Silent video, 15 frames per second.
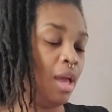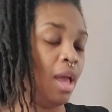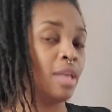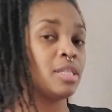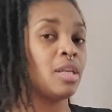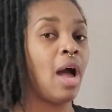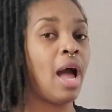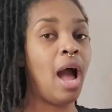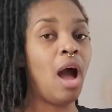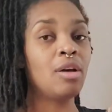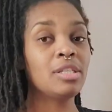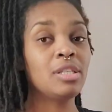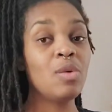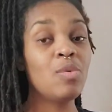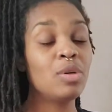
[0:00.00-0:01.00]
So I
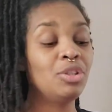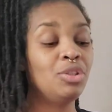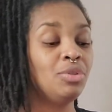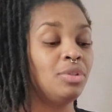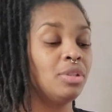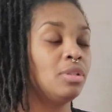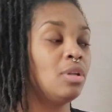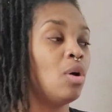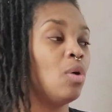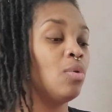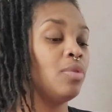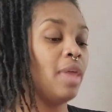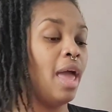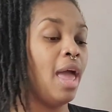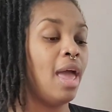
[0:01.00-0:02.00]
also want you to know
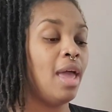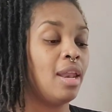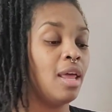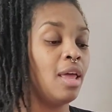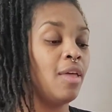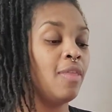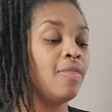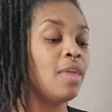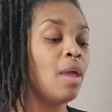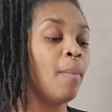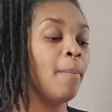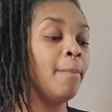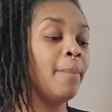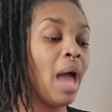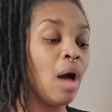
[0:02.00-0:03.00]
that the
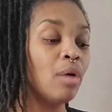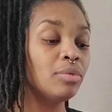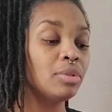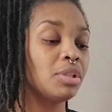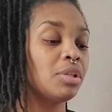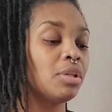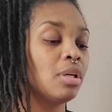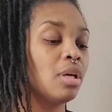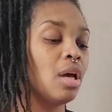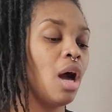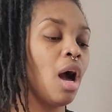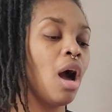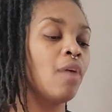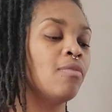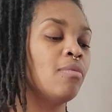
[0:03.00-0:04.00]
amount
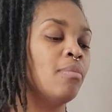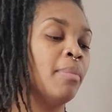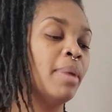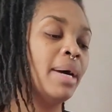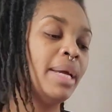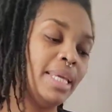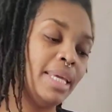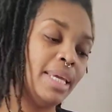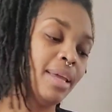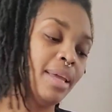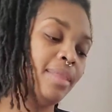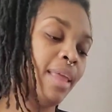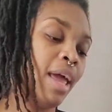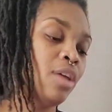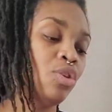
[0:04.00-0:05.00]
of money
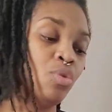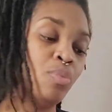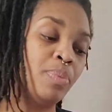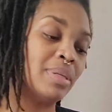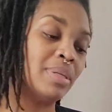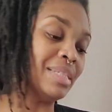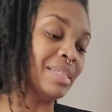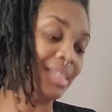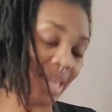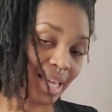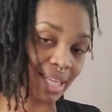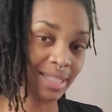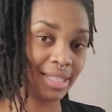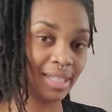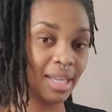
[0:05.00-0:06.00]
that you
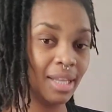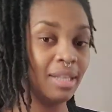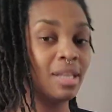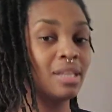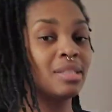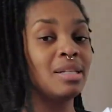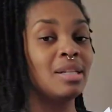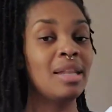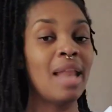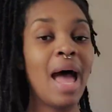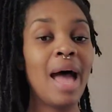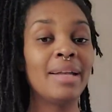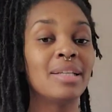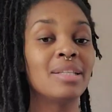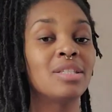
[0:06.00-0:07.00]
possess does
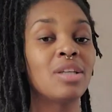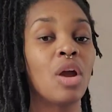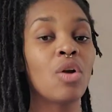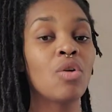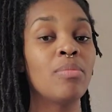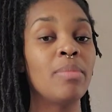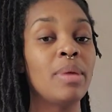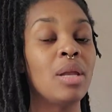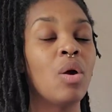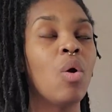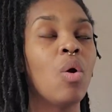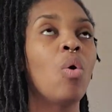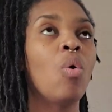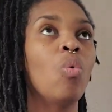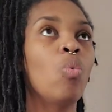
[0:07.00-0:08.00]
not determine
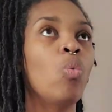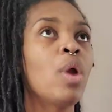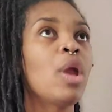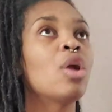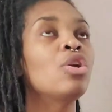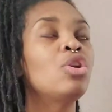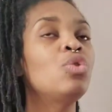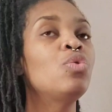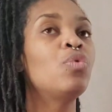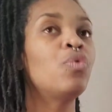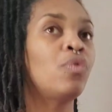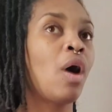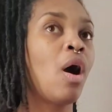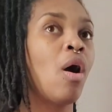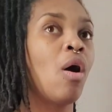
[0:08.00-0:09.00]
where you
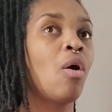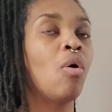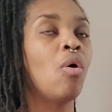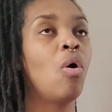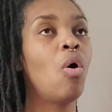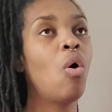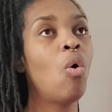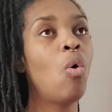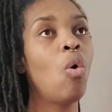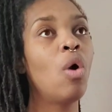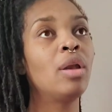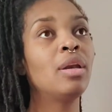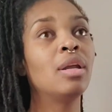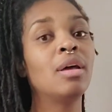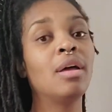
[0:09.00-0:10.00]
fall
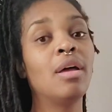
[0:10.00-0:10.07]
on